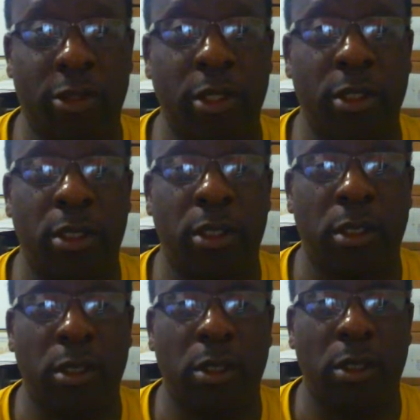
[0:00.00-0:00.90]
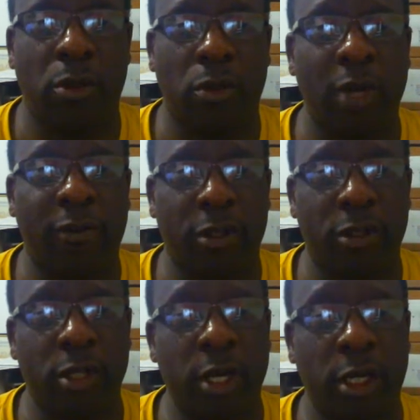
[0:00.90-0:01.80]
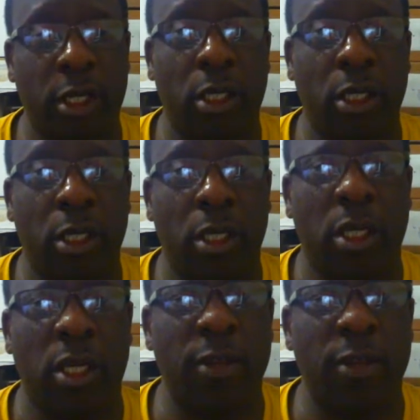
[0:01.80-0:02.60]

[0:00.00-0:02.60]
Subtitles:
it, graphic designing. Now,